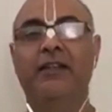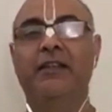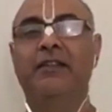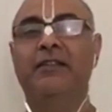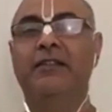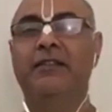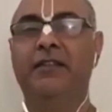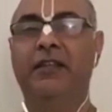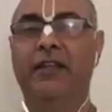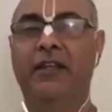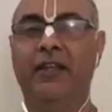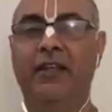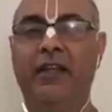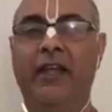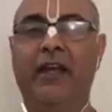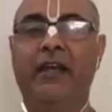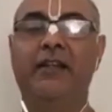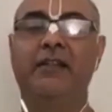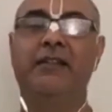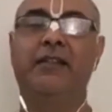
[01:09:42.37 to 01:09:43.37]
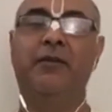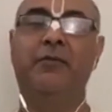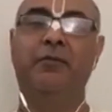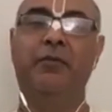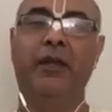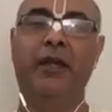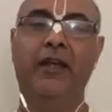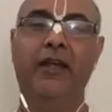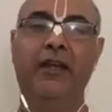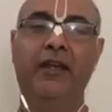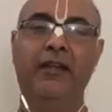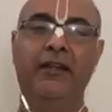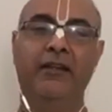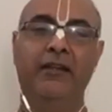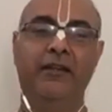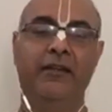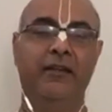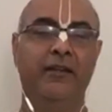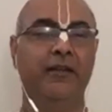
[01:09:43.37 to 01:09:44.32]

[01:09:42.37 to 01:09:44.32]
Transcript: seeing handsome man,